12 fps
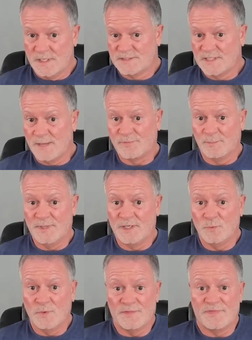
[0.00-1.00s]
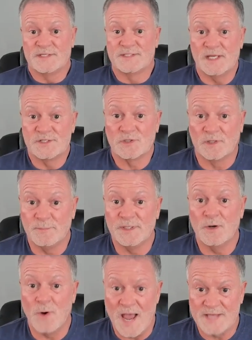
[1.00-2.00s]
supplement with essential
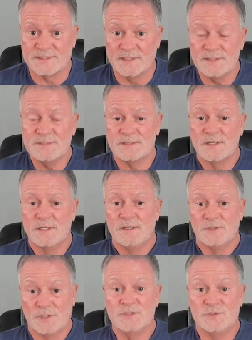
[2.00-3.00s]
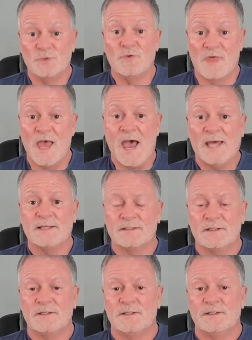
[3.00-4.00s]
amino acids. Could do that.
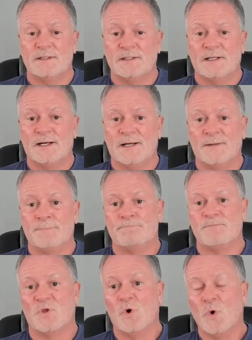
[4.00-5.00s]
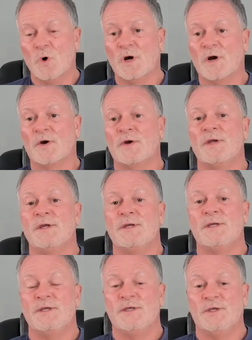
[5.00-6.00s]
Or
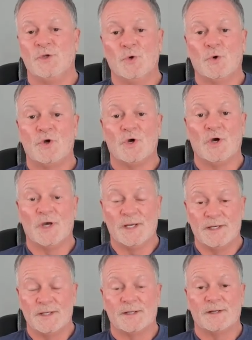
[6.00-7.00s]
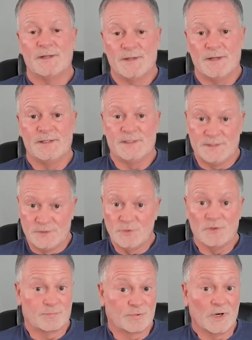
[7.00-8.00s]
you could
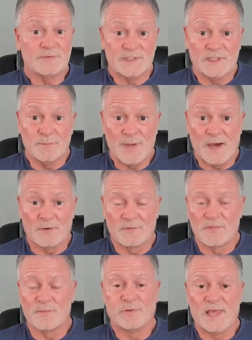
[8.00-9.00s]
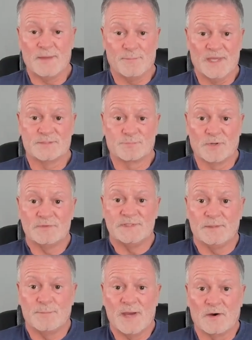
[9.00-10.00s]
do the protein powder, the plant-based
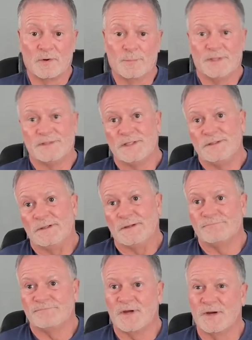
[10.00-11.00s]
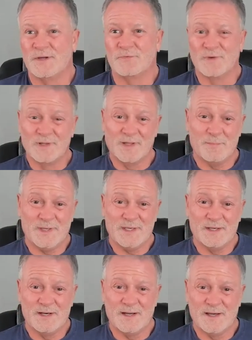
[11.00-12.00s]
protein powder, but then are you really
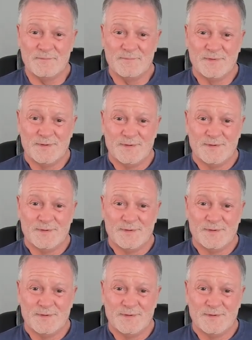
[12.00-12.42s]
being a